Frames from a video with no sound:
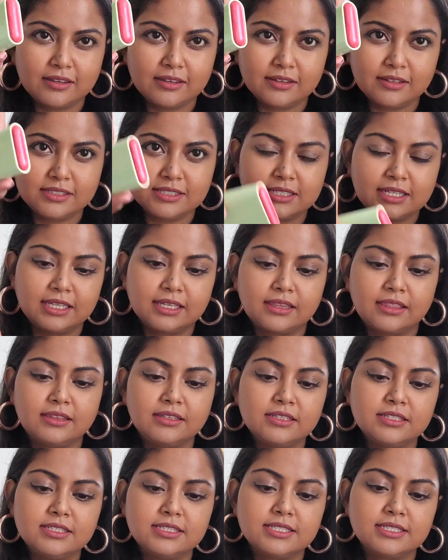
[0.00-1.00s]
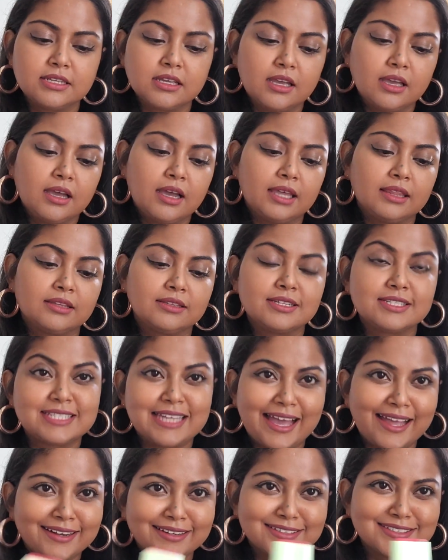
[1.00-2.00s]
It's like this. I think this
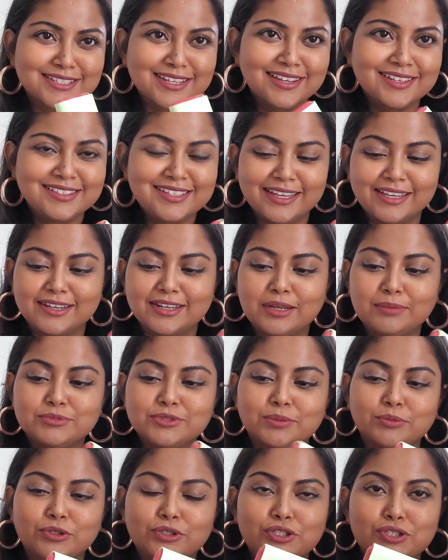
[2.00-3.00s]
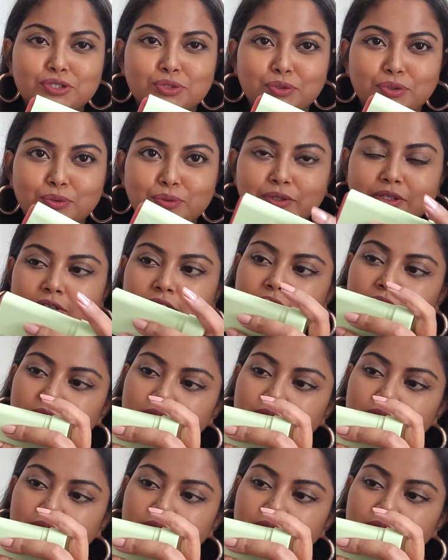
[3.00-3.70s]
hand is taken up, so I'm going to show you here.